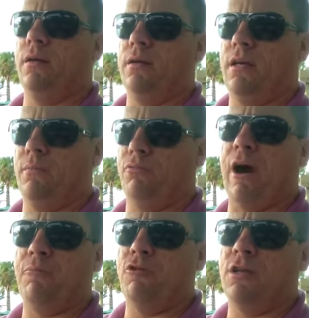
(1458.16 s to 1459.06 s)
get
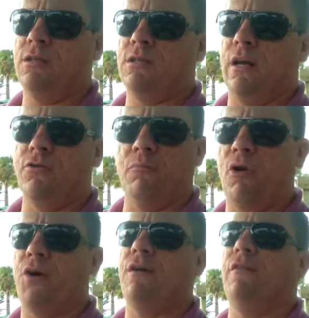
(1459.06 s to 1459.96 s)
properties under
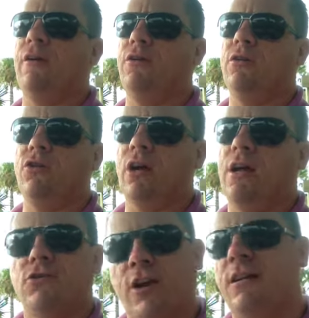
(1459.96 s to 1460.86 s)
market value, under
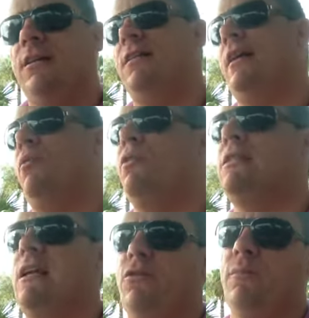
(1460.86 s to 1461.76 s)
contract, and then I
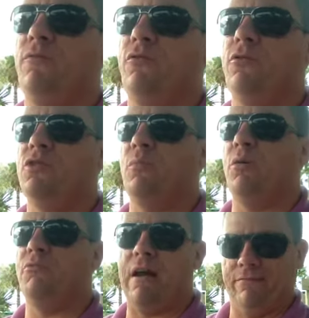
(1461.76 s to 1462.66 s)
resell them for a small
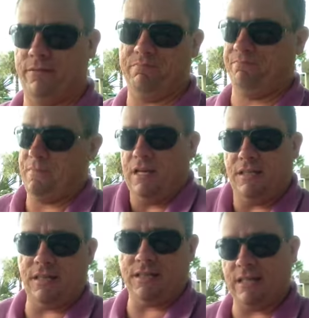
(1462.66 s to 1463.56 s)
profit.
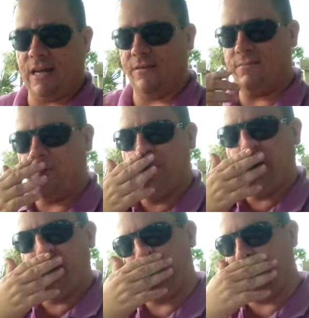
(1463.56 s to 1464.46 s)
Easy as that.
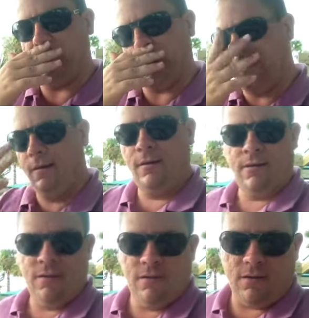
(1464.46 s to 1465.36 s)
Okay?
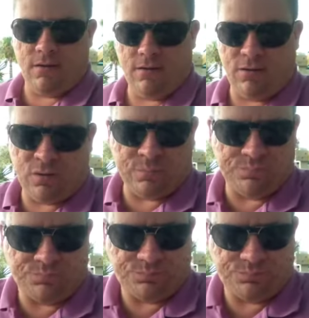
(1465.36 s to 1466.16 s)
So